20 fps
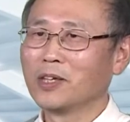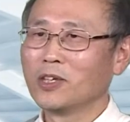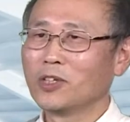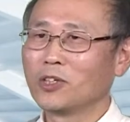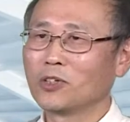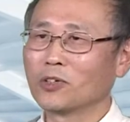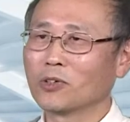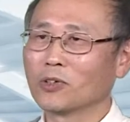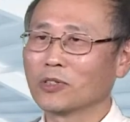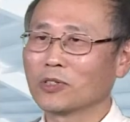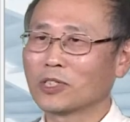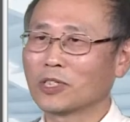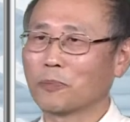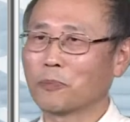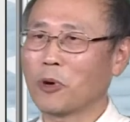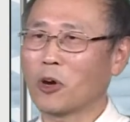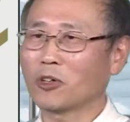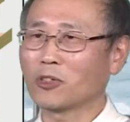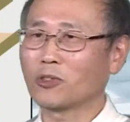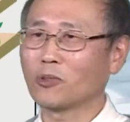So
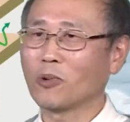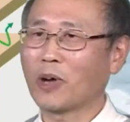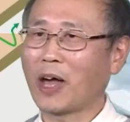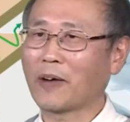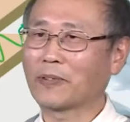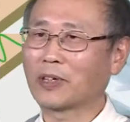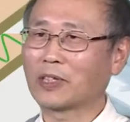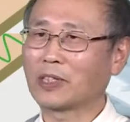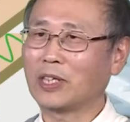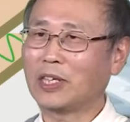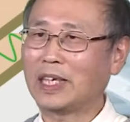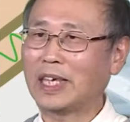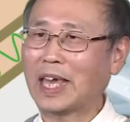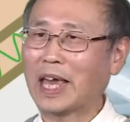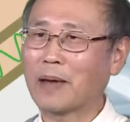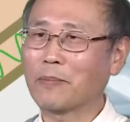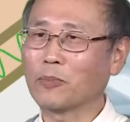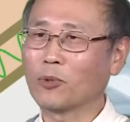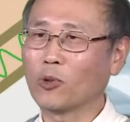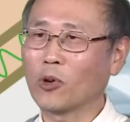suppose we have a TM